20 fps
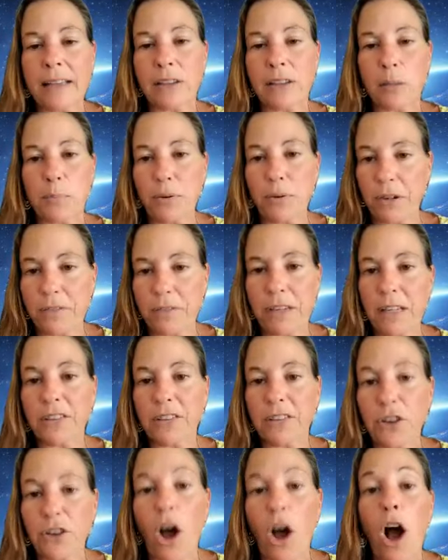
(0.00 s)
at the privy
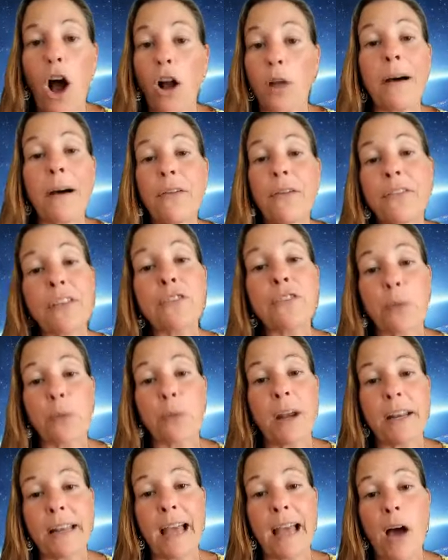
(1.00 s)
to talk about this
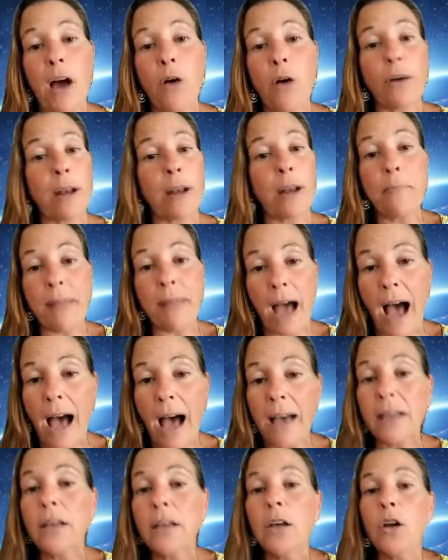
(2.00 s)
right now. And I'm
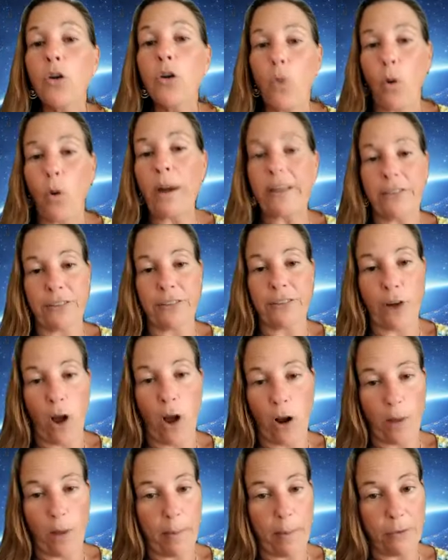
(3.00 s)
not going to
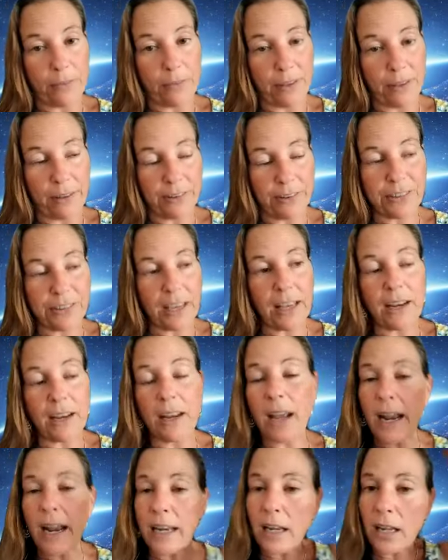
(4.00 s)
talk about this. And
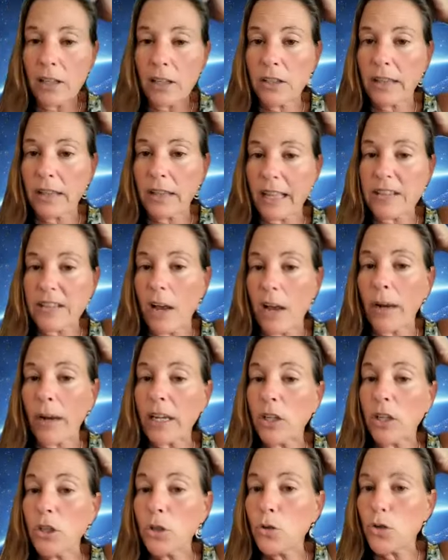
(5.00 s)
I, that's how I
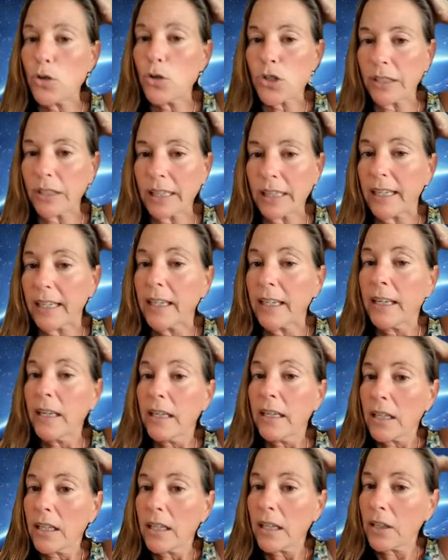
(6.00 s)
usually
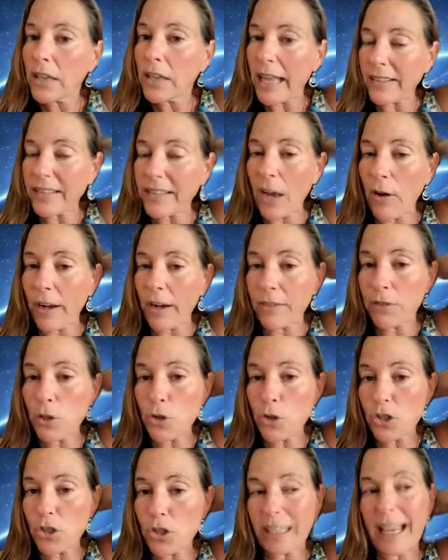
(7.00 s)
that's how I've
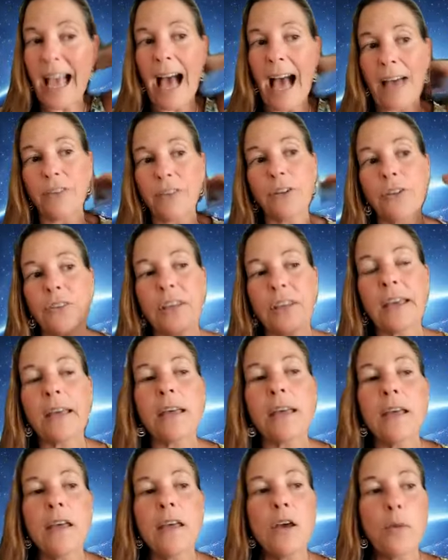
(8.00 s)
usually handled it.